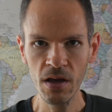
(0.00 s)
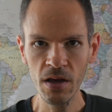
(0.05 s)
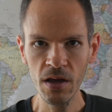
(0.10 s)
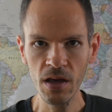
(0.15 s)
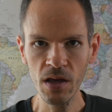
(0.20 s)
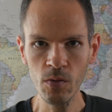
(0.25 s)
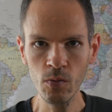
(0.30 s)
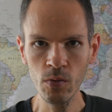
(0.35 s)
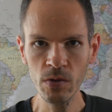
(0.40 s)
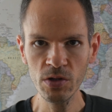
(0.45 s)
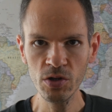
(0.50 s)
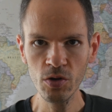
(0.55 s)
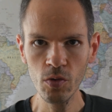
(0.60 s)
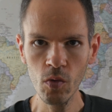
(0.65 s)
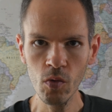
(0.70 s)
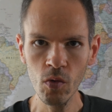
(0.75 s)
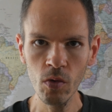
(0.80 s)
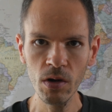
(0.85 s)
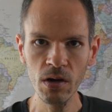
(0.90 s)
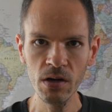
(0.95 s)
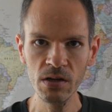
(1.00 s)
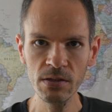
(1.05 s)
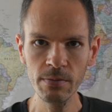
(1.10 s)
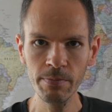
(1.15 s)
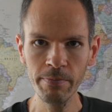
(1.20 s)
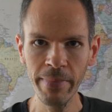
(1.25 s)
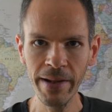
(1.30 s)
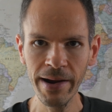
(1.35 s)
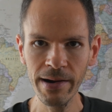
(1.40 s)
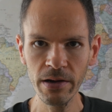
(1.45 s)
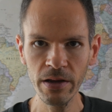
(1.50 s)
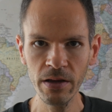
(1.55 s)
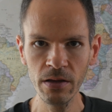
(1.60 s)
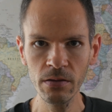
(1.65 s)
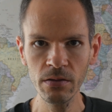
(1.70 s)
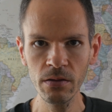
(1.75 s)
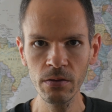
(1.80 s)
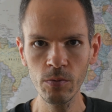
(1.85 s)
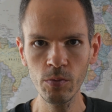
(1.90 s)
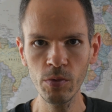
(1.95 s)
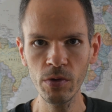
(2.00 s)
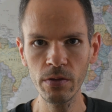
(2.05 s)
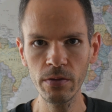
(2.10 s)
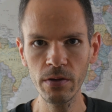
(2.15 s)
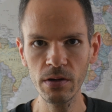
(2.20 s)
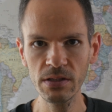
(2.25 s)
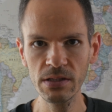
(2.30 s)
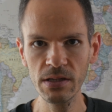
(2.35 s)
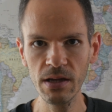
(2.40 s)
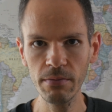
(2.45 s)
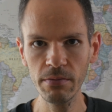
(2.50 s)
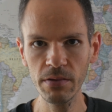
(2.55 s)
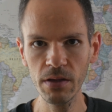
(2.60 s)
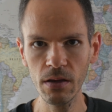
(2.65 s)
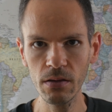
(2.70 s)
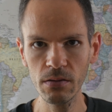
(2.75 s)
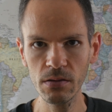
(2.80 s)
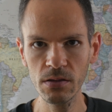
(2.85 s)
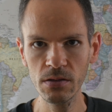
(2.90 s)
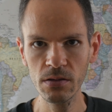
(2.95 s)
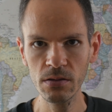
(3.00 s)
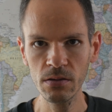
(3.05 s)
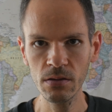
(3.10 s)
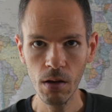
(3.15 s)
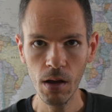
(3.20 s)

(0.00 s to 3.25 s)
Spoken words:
in which rulers bargained with their subjects.